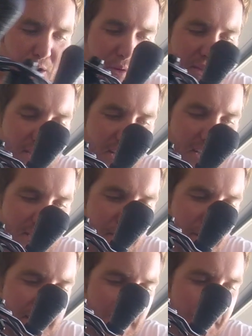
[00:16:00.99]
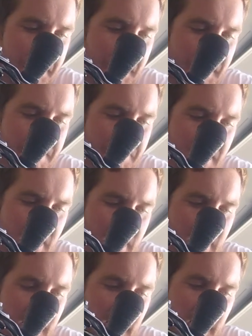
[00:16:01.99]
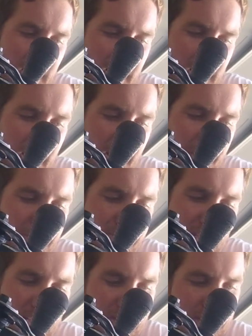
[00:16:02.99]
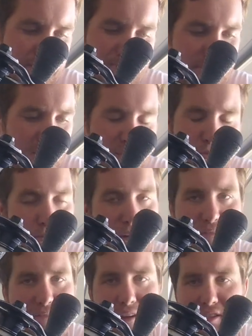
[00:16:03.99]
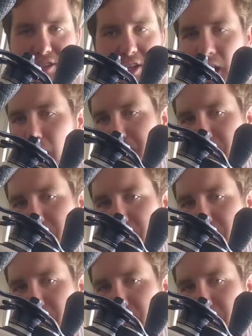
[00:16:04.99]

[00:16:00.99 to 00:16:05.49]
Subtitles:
with this custom SLP. This is my favorite setup,